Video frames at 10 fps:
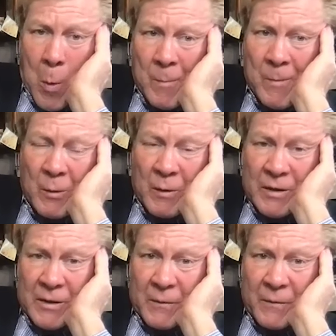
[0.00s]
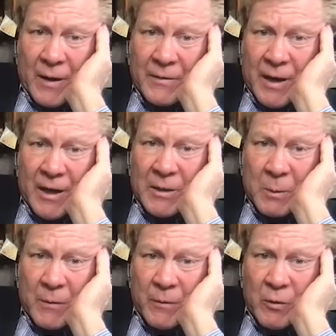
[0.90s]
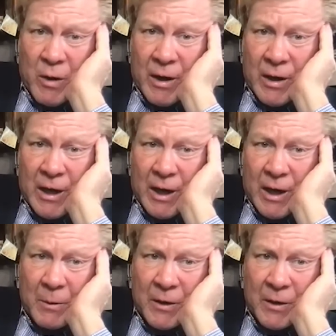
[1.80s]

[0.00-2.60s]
as a defense expert for trucking companies